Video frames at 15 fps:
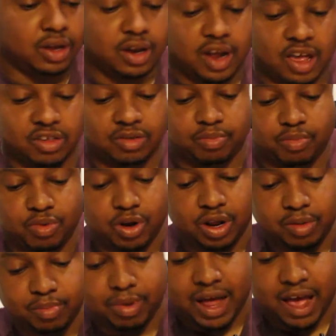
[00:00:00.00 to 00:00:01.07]
It's
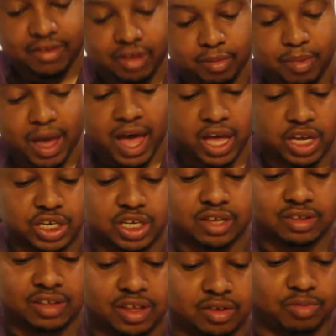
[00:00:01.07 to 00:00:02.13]
pretty classic packaging,
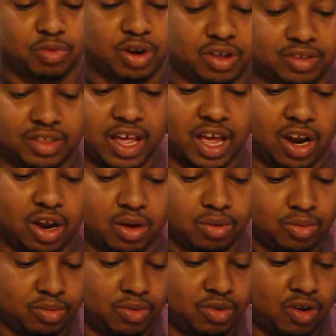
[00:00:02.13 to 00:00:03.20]
seems pretty standard.
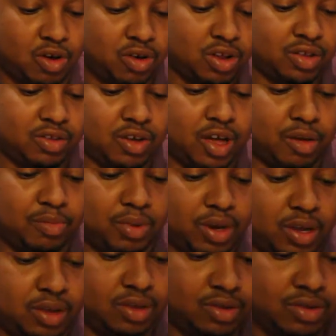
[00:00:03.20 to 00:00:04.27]
So let's
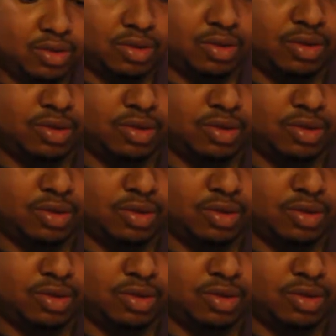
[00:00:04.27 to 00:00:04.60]
open this.